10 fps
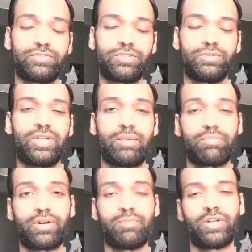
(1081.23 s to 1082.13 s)
to the
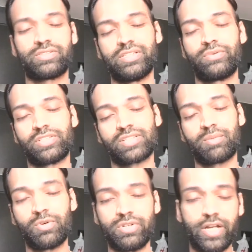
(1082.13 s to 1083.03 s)
emperor, but there were some
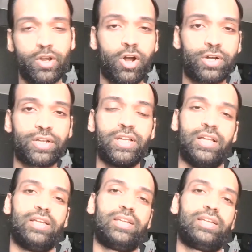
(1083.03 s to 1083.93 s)
who did not,
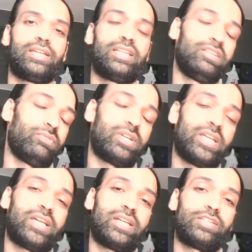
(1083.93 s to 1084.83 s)
and they were
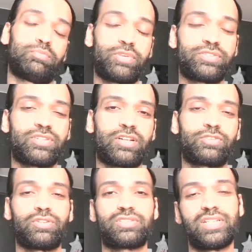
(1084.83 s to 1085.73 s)
taken as prisoners
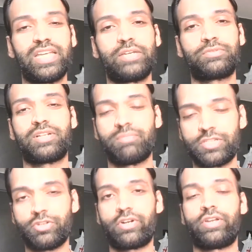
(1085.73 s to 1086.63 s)
or slaves, and
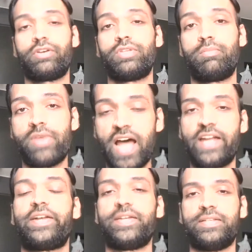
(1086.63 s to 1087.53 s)
majority of them
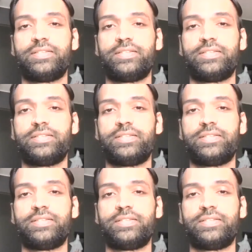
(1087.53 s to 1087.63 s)
died.